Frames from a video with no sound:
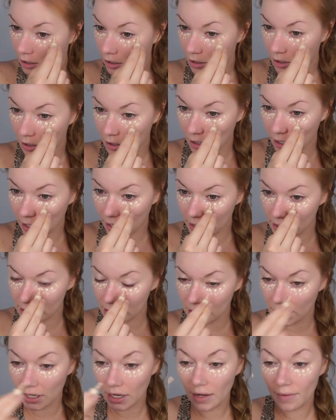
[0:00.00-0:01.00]

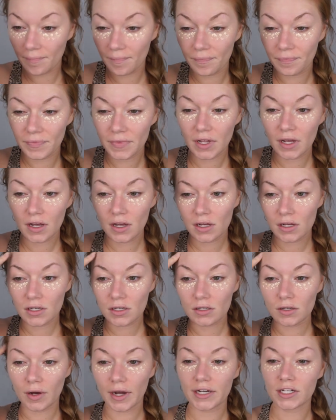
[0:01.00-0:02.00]
nicely.
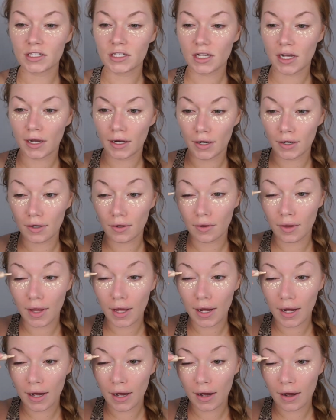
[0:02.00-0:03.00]
So I just kind of do
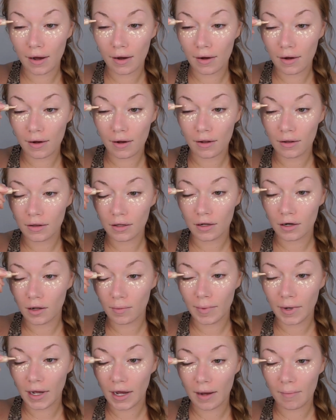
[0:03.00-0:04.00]
that, a little
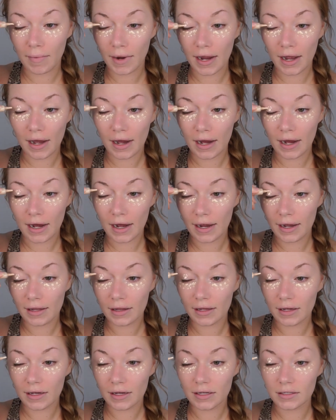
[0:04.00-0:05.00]
bit on my
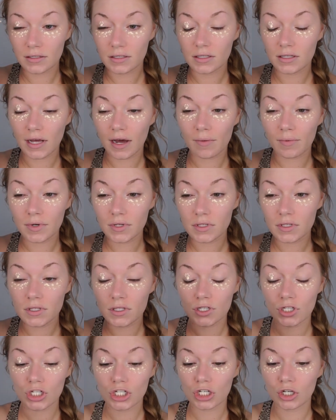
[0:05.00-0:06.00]
eyelids. That was
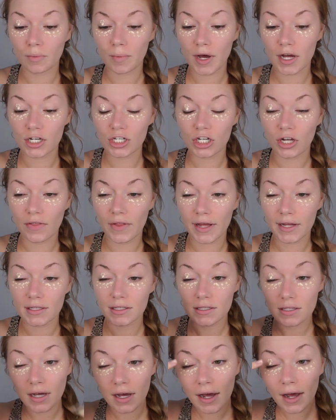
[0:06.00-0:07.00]
too much on that
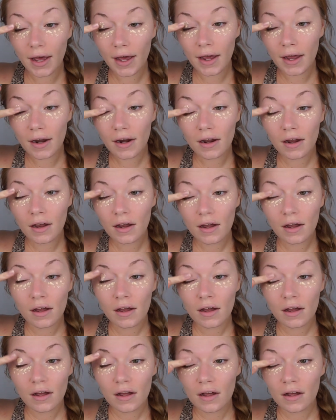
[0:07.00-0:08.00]
side.
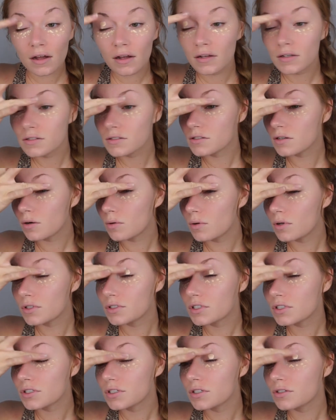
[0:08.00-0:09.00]
So we'll
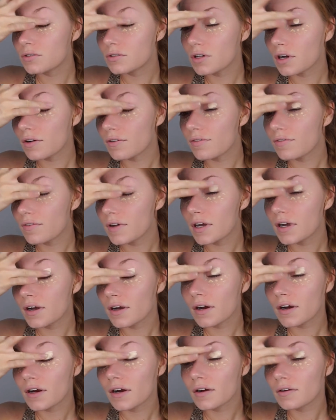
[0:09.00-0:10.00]
just use our
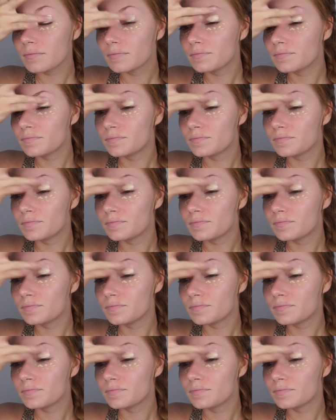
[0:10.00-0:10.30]
finger